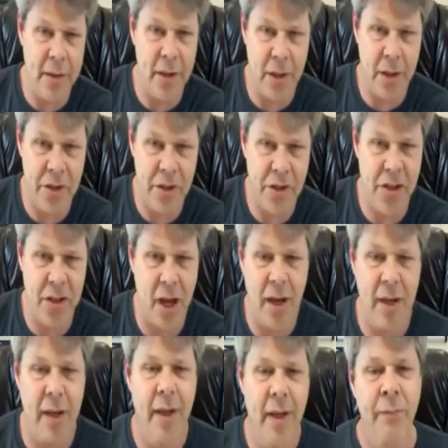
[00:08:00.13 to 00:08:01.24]
is gonna
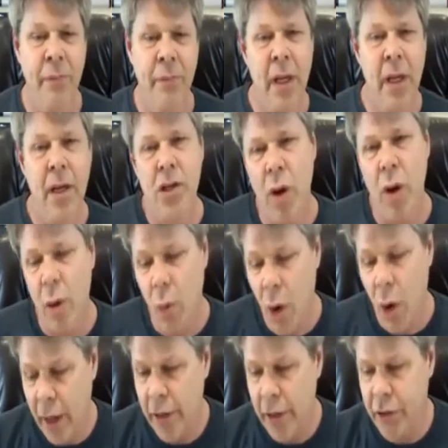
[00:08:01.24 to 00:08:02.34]
suck. So I
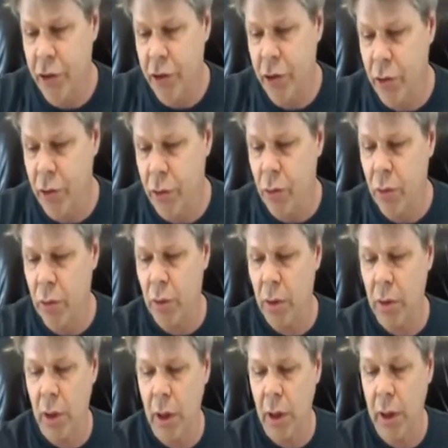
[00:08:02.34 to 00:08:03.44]
wanted to,
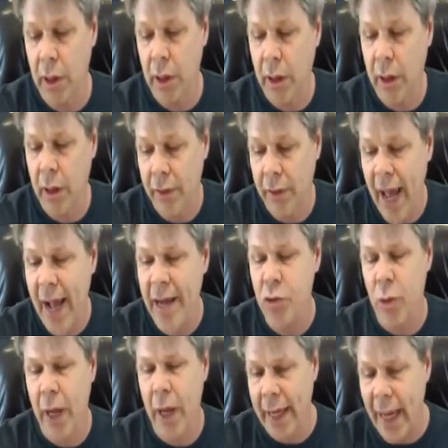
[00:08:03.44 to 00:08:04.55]
uh, and, and
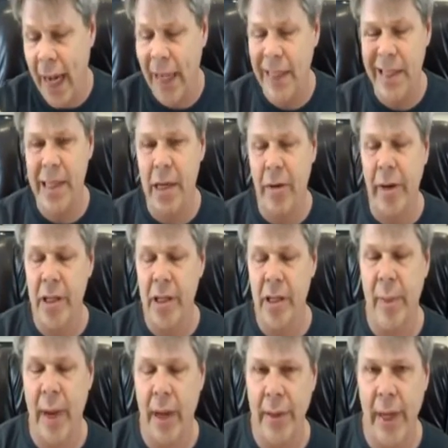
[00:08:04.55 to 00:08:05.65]
that's when I got serious
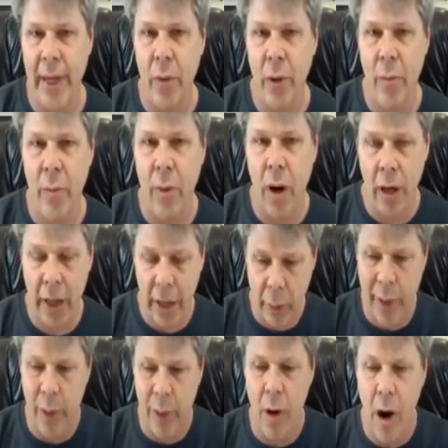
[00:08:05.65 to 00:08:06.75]
about network
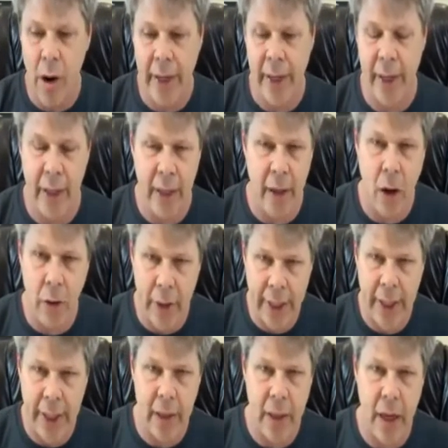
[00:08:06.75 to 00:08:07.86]
marketing. We were already in,
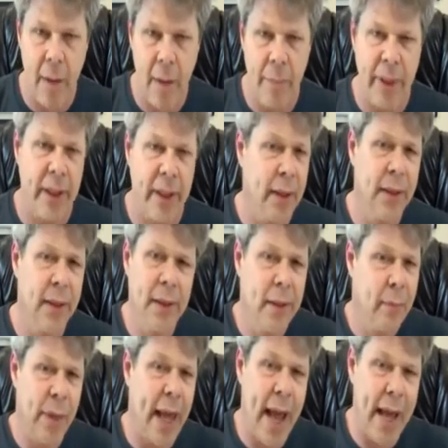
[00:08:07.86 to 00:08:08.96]
already in a company,
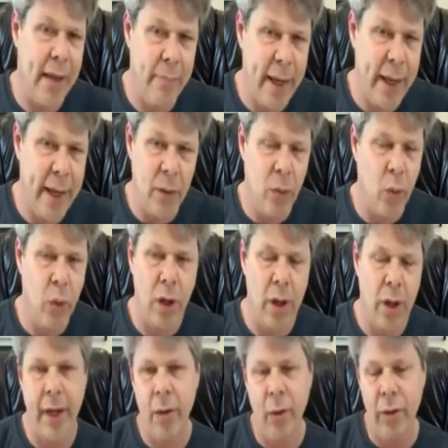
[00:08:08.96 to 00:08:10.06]
but I hadn't made it
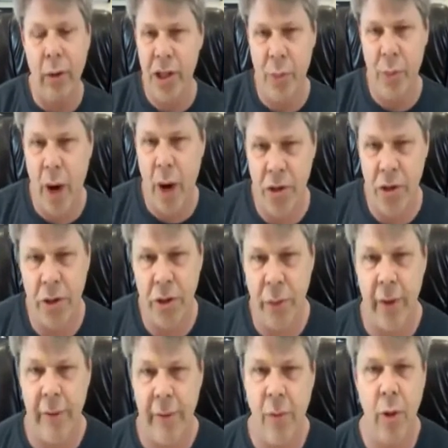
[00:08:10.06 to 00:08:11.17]
work. I'd only sponsored
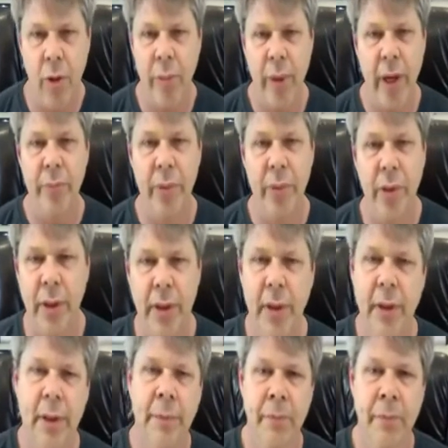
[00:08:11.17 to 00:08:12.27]
three or four people,
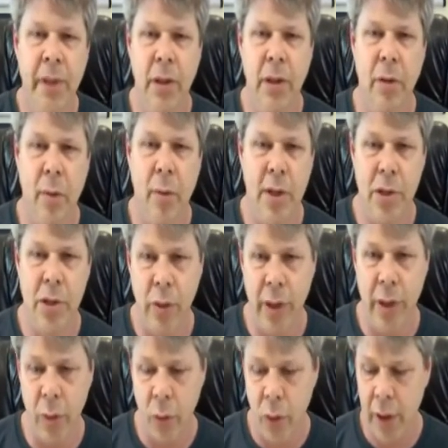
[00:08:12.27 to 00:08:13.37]
and you know it wasn't
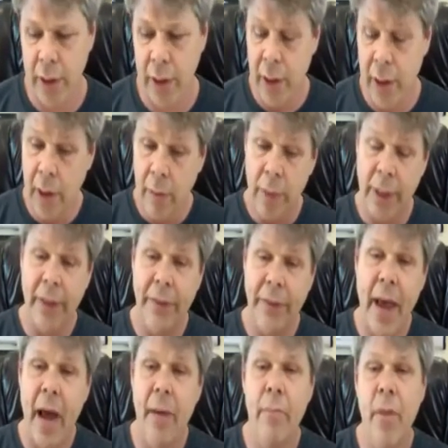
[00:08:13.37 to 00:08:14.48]
really working. But at
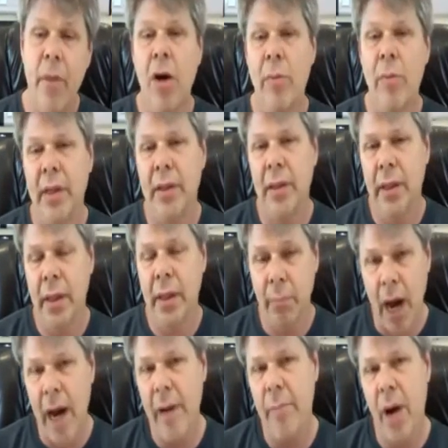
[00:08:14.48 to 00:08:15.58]
that moment, in
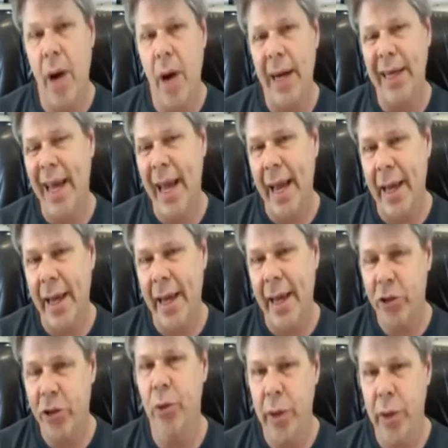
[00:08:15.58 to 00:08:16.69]
my mind, I
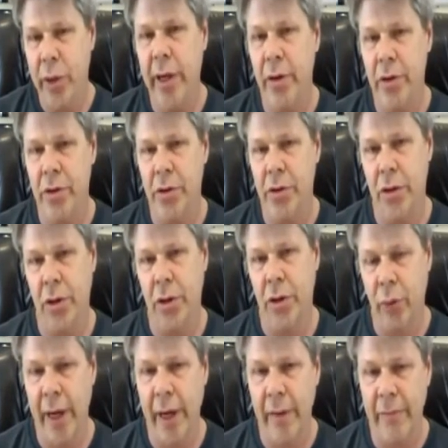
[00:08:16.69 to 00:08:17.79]
had two years to
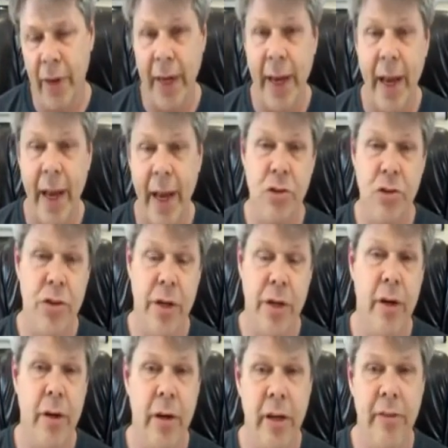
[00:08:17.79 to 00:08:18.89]
create financial
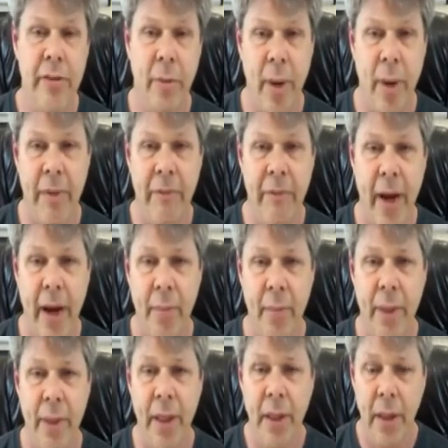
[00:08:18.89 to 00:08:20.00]
security for my
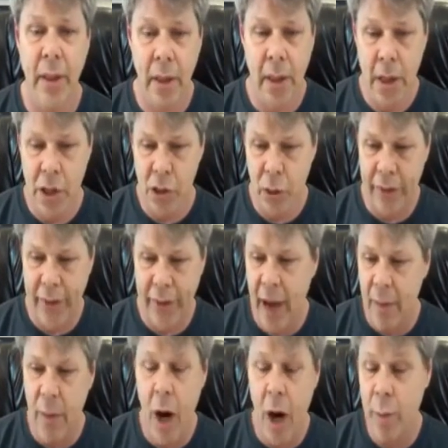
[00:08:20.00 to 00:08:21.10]
family. So at
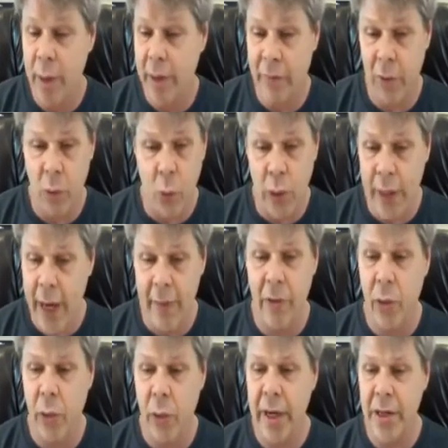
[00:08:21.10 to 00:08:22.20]
that moment, for
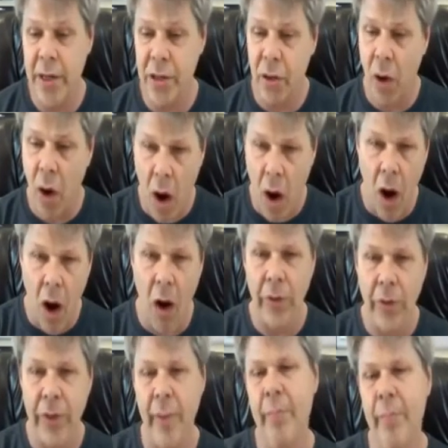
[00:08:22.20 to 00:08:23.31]
whatever reason,
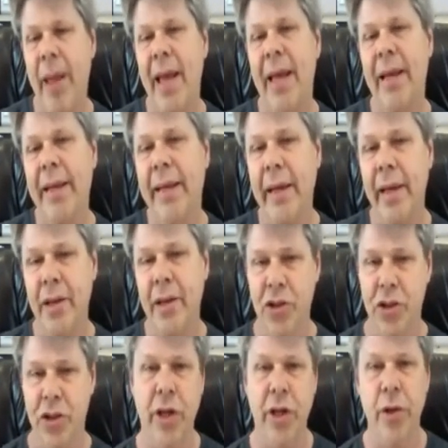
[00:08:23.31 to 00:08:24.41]
all the petty
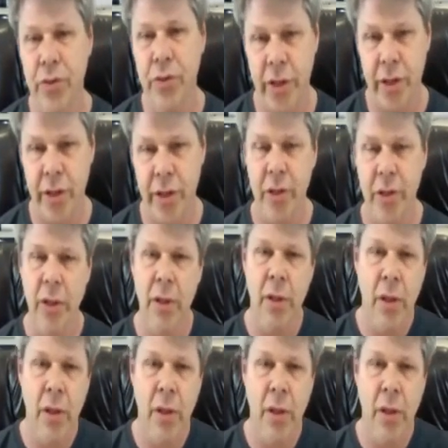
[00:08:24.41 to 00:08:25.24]
excuses